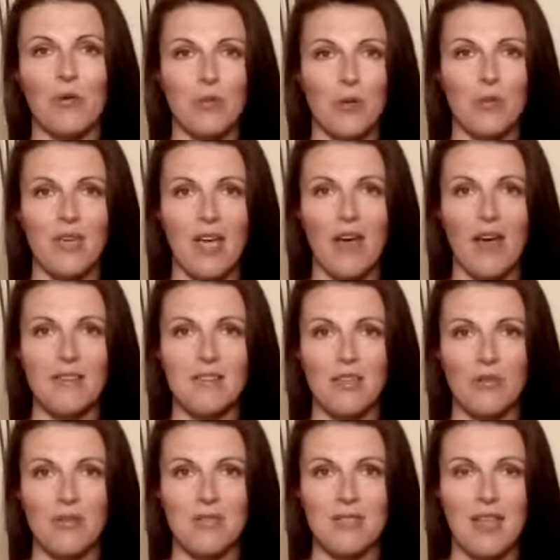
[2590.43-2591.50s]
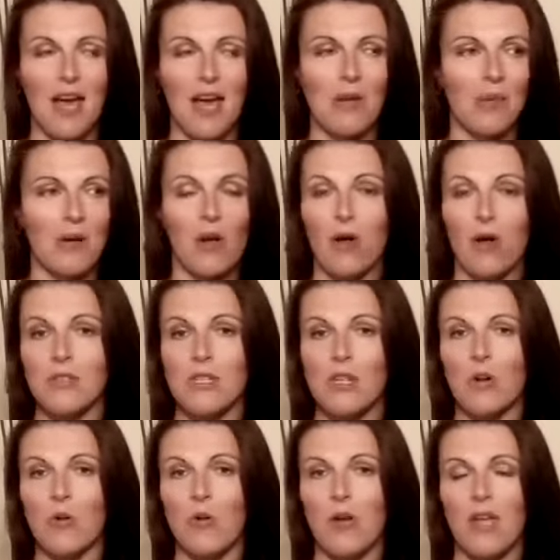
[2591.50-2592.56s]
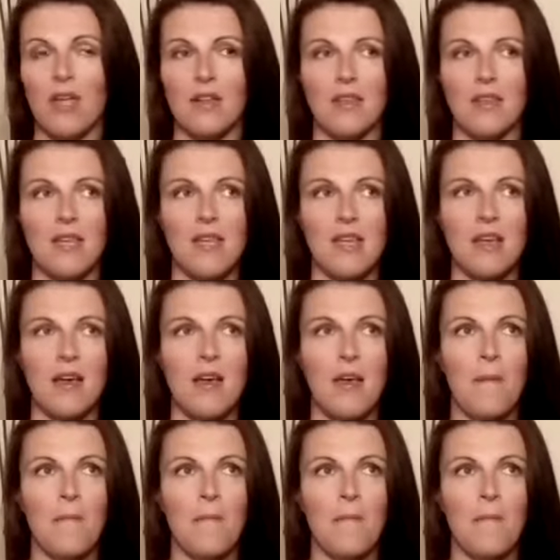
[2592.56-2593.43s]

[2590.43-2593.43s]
So yes, there is that, but also in the